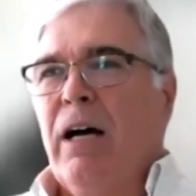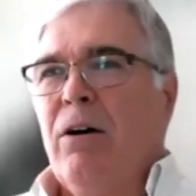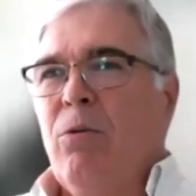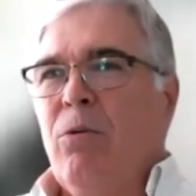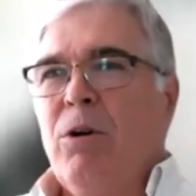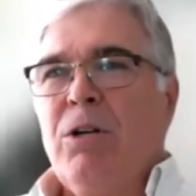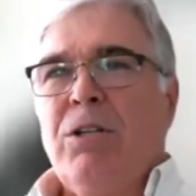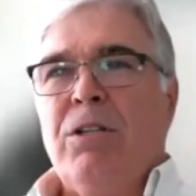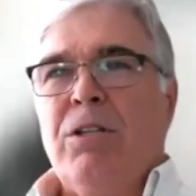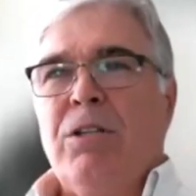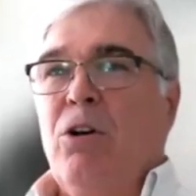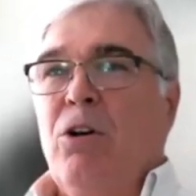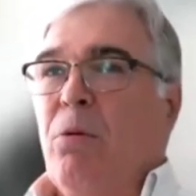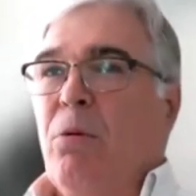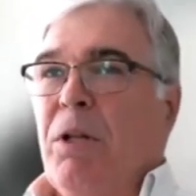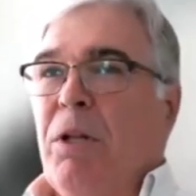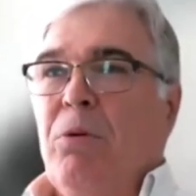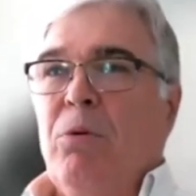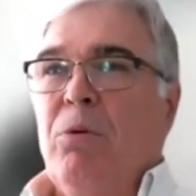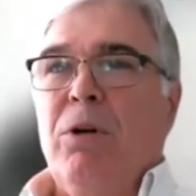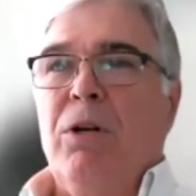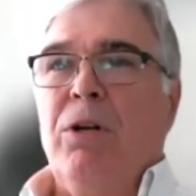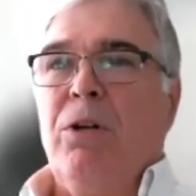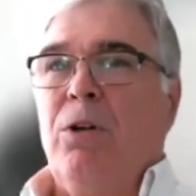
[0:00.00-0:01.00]
which they
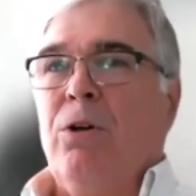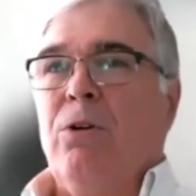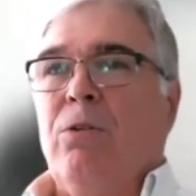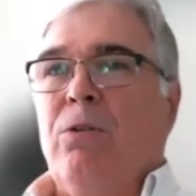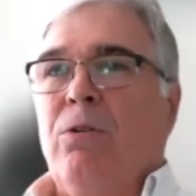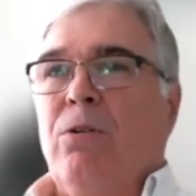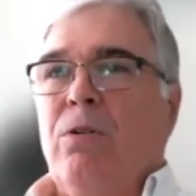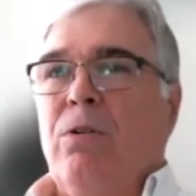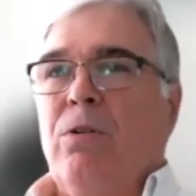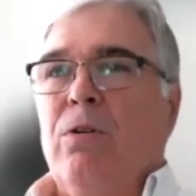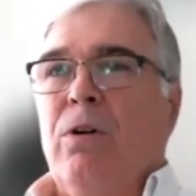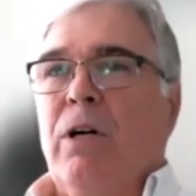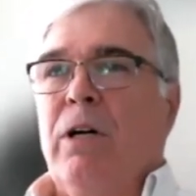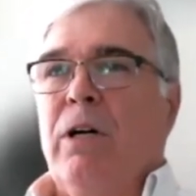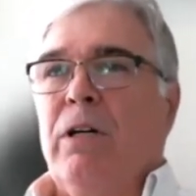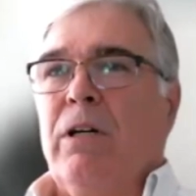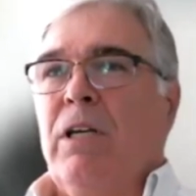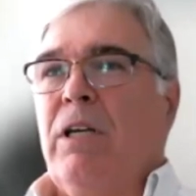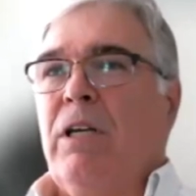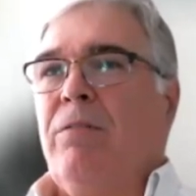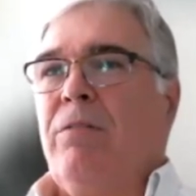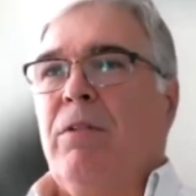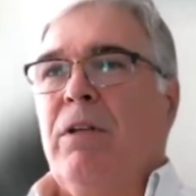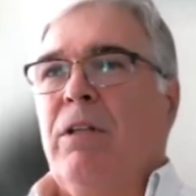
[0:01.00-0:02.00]
normally wouldn't do
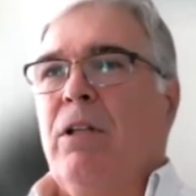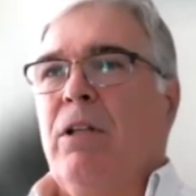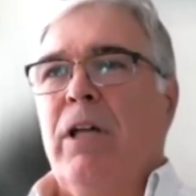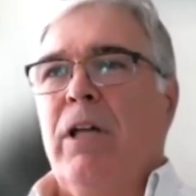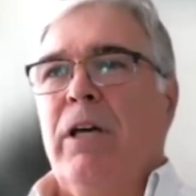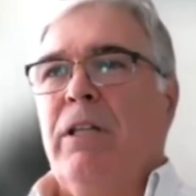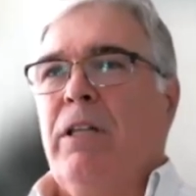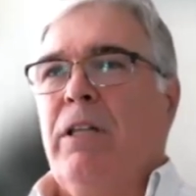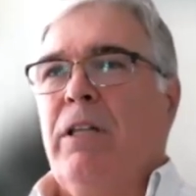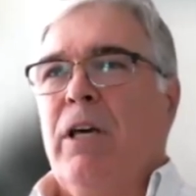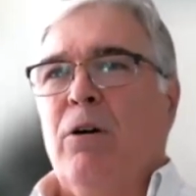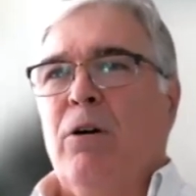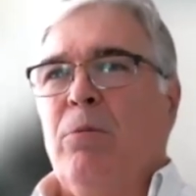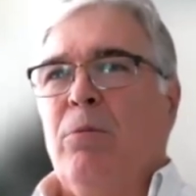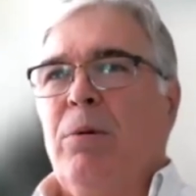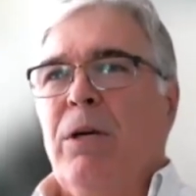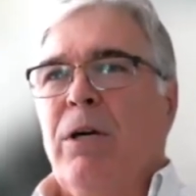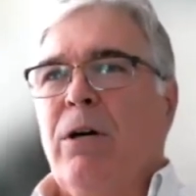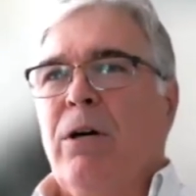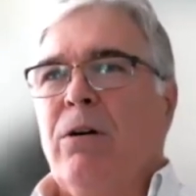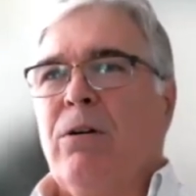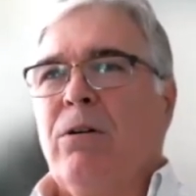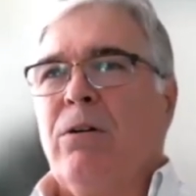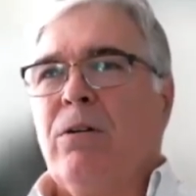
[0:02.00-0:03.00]
in the
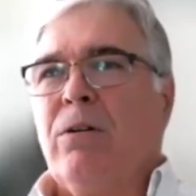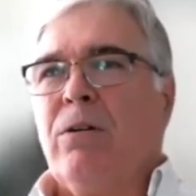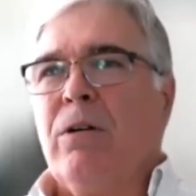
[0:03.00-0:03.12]
LPO.